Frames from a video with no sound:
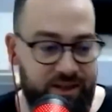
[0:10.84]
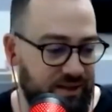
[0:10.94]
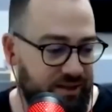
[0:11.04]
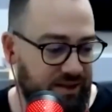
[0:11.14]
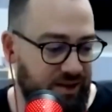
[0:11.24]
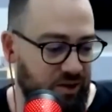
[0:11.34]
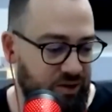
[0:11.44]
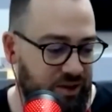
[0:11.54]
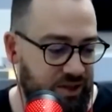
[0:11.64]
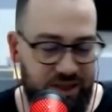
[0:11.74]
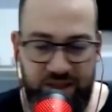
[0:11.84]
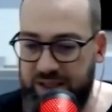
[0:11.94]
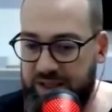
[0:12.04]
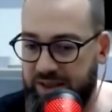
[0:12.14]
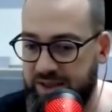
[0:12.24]
Yeah. Good.
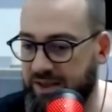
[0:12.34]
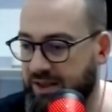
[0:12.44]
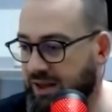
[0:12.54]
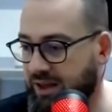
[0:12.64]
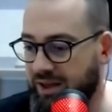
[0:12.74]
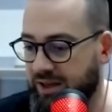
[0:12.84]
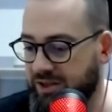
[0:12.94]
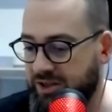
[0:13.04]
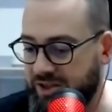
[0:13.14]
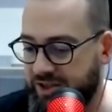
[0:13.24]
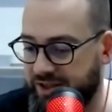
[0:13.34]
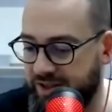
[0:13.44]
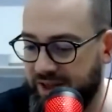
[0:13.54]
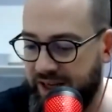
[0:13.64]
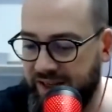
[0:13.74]
Just
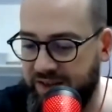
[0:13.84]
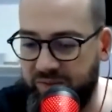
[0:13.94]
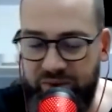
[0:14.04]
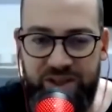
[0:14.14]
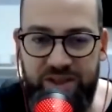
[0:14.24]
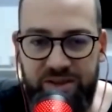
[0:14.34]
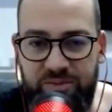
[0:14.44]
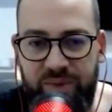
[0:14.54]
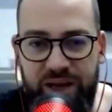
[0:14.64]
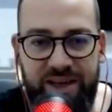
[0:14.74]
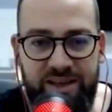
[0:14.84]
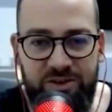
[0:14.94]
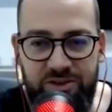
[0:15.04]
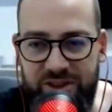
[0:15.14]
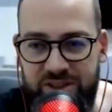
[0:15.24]
getting better back
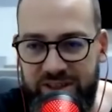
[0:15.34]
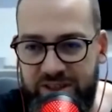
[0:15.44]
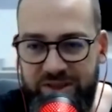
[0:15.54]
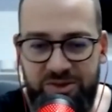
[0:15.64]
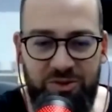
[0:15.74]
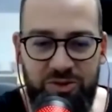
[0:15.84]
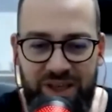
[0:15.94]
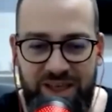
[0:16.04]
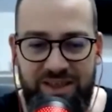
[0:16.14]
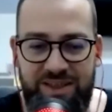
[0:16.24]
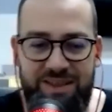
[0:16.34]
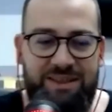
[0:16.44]
into the routine.